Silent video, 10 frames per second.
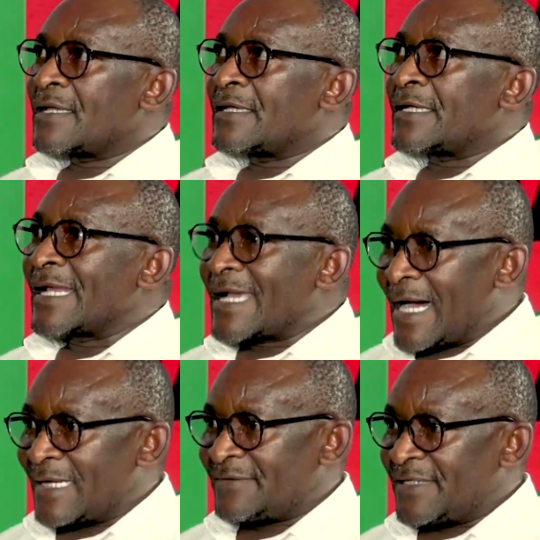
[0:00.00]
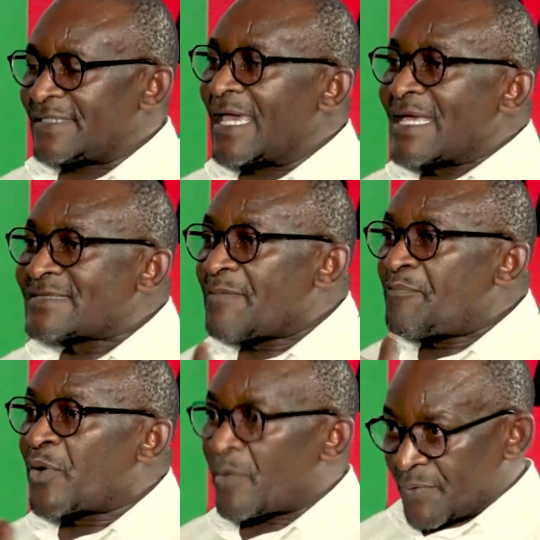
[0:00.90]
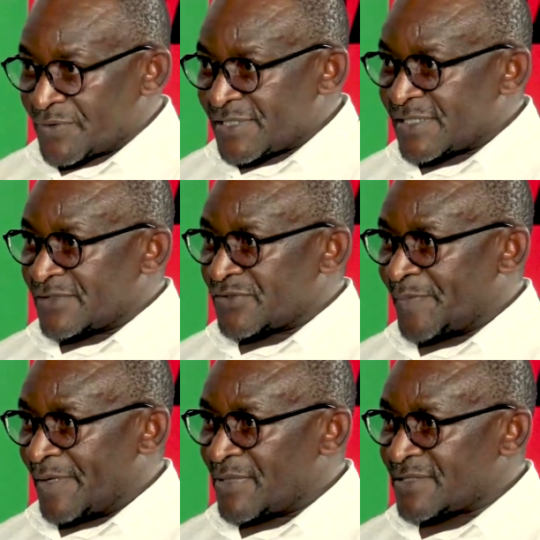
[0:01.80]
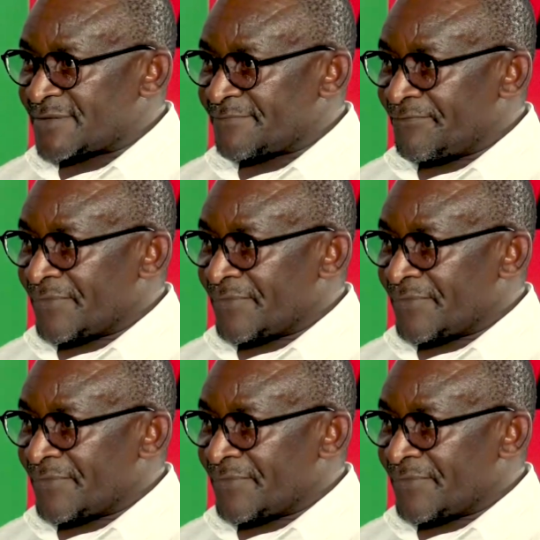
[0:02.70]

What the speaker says: regard that as a proposition to members.